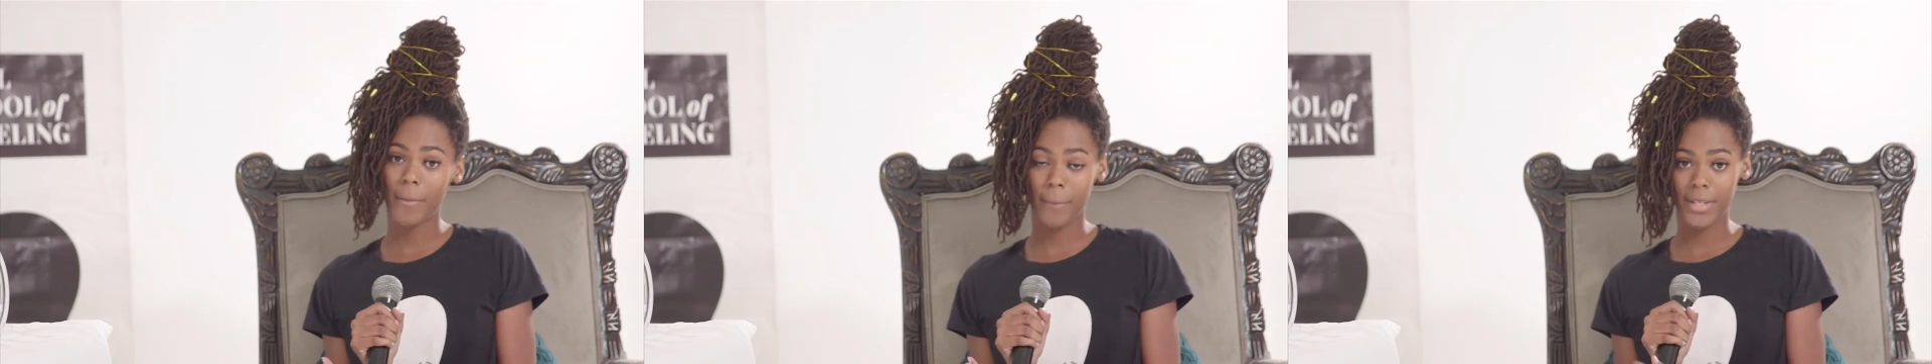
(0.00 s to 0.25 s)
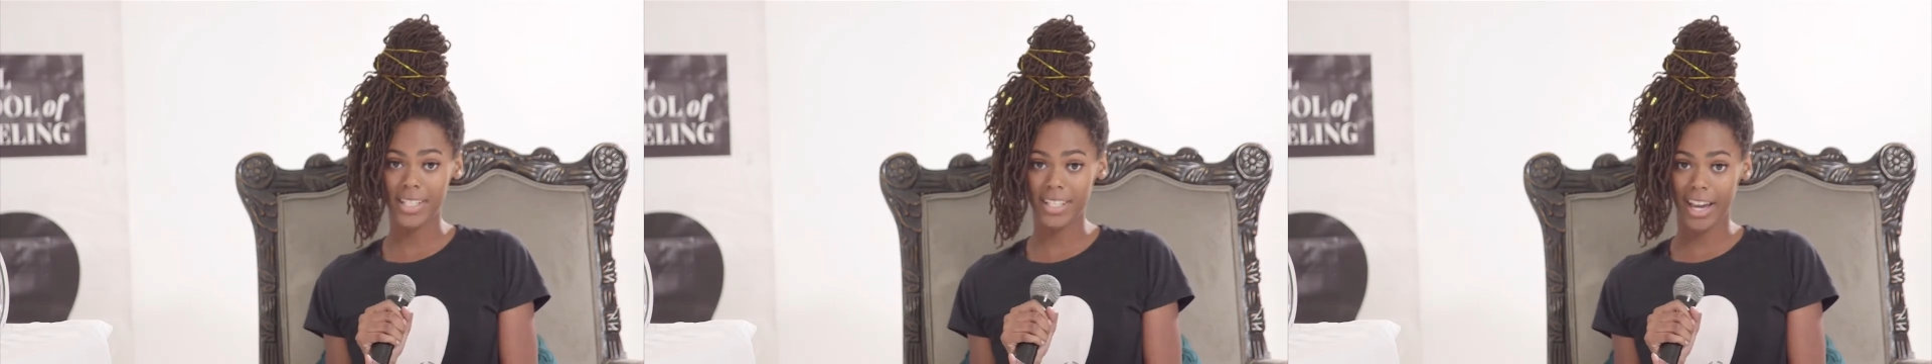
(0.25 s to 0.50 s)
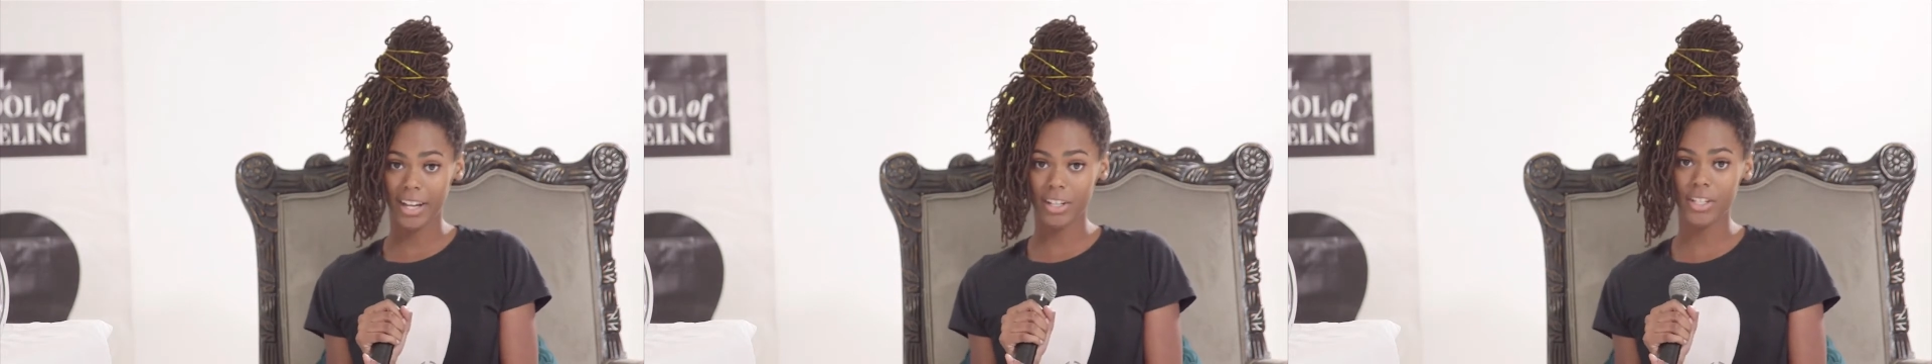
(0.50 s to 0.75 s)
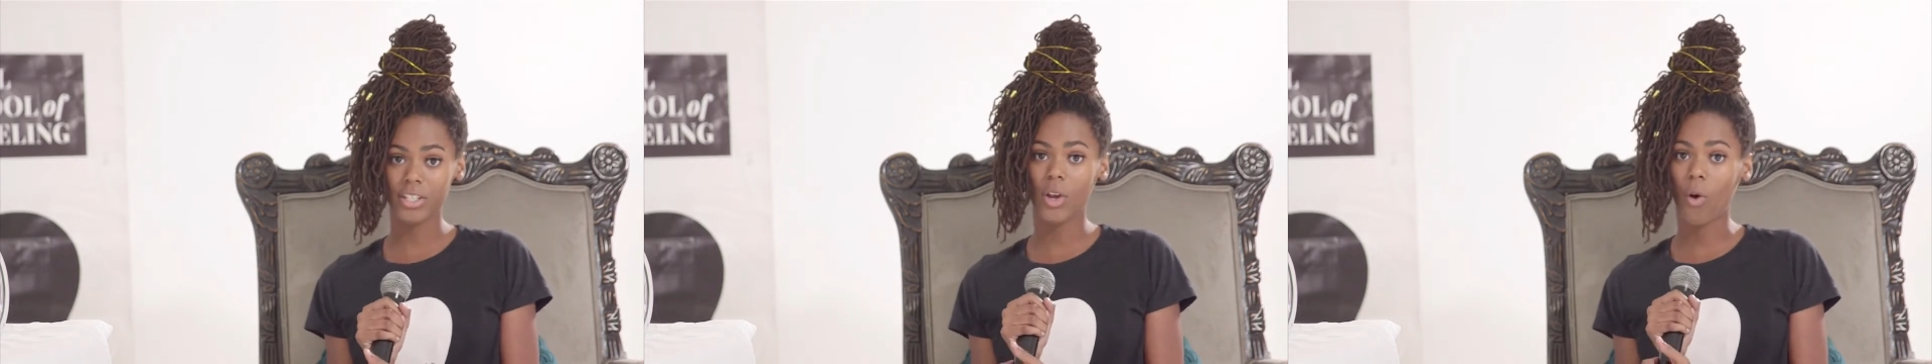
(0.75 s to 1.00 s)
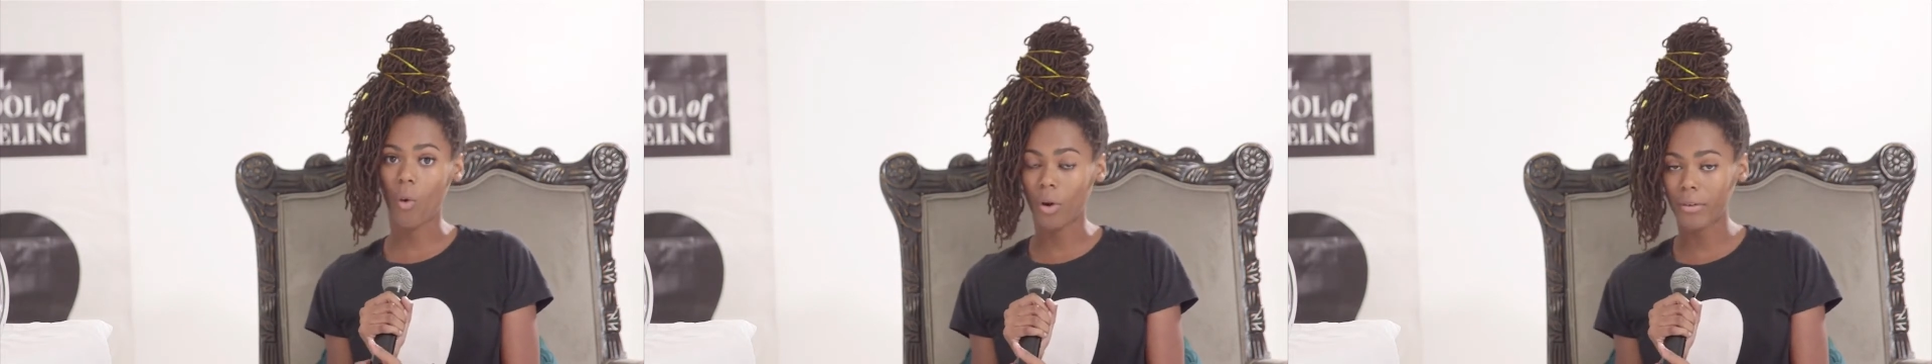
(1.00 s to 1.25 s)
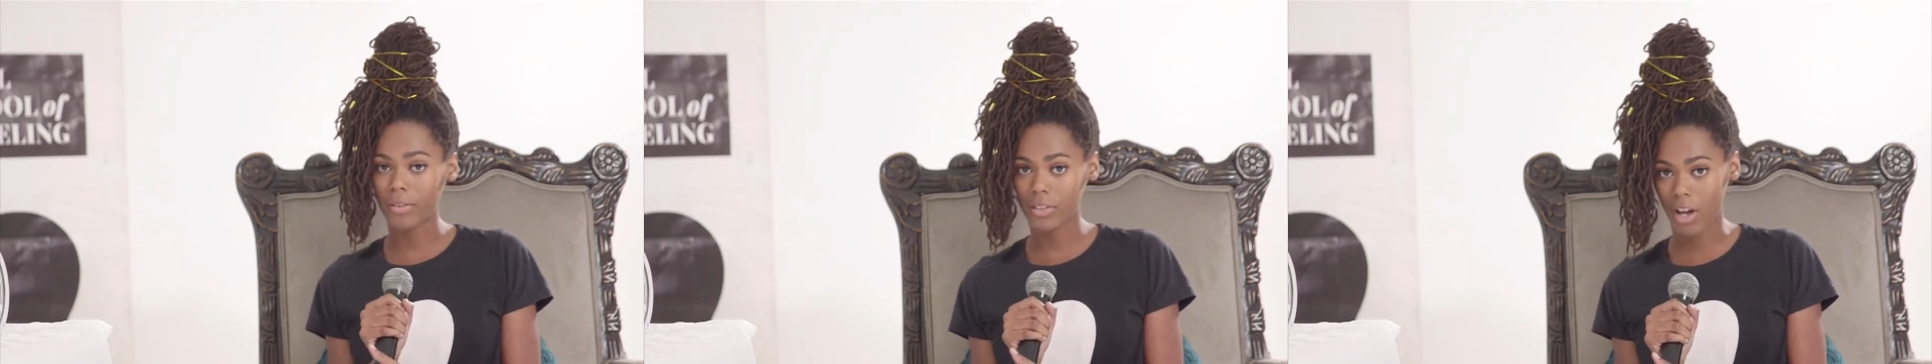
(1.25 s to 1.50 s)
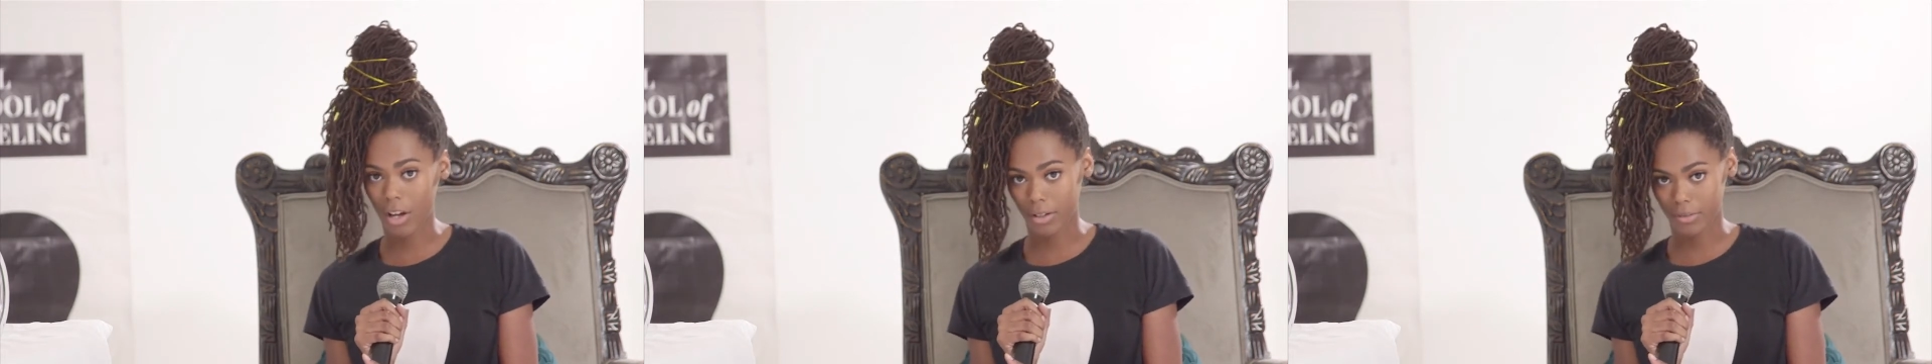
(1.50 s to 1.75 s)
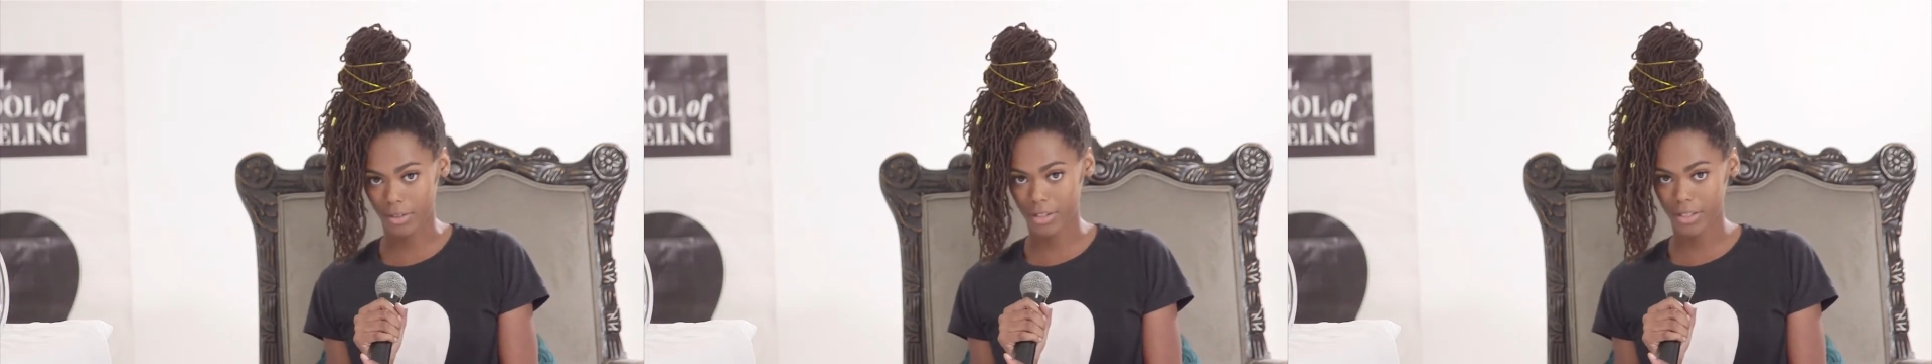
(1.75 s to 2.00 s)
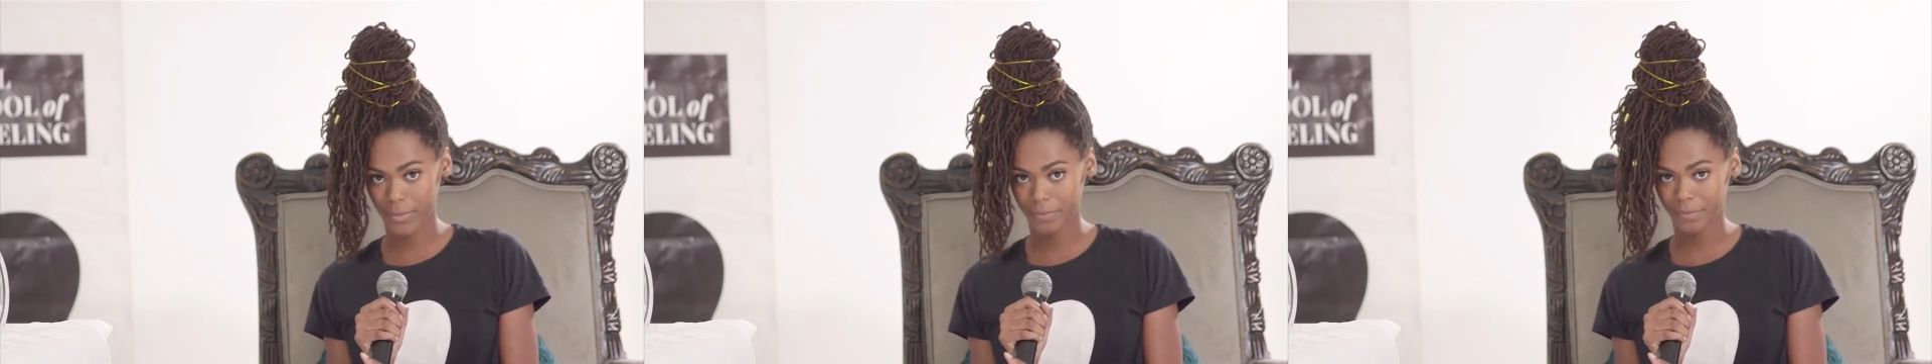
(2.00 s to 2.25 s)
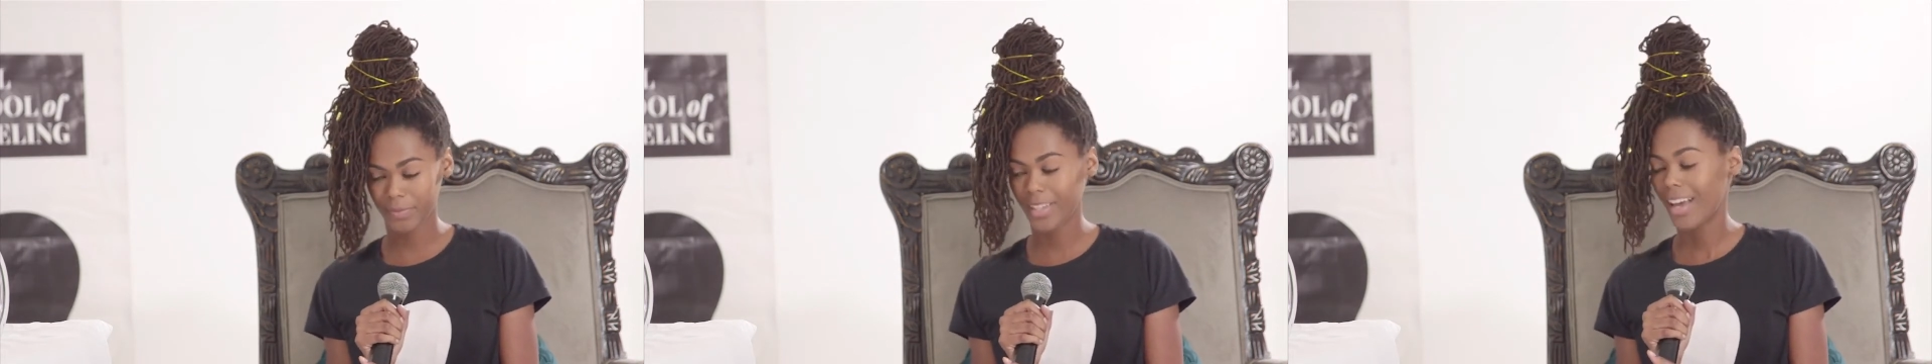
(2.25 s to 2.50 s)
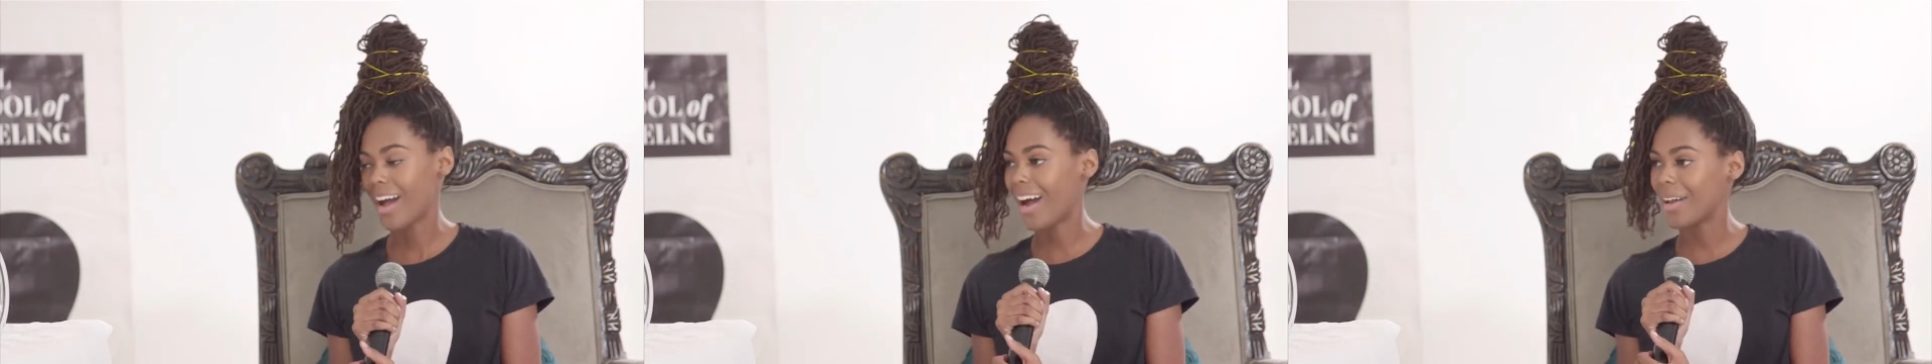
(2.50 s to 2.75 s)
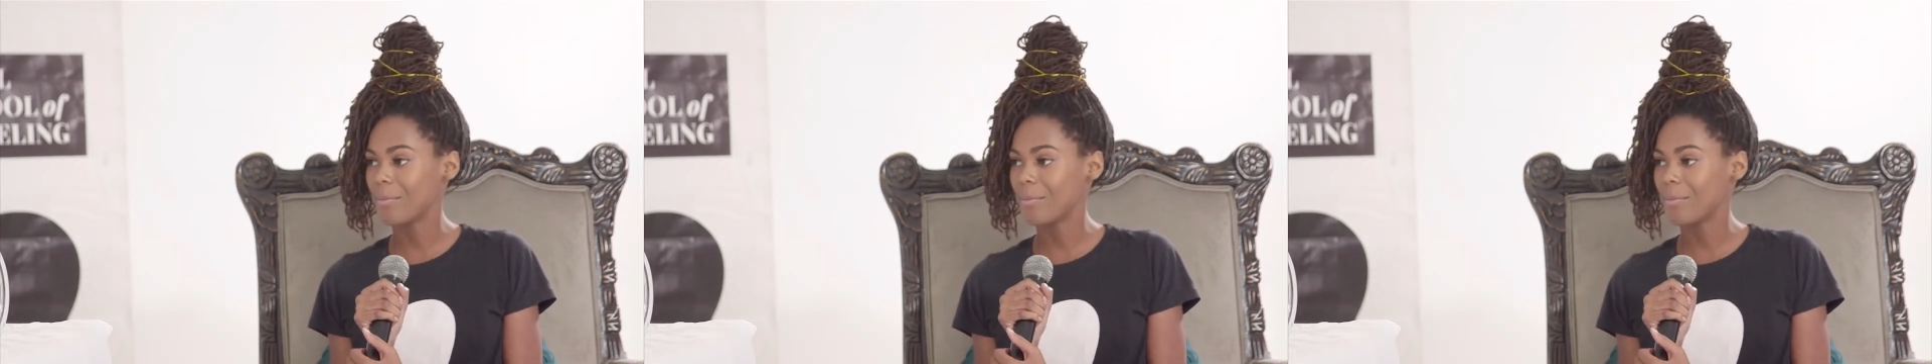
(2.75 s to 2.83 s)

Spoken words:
designers, or photographers. I am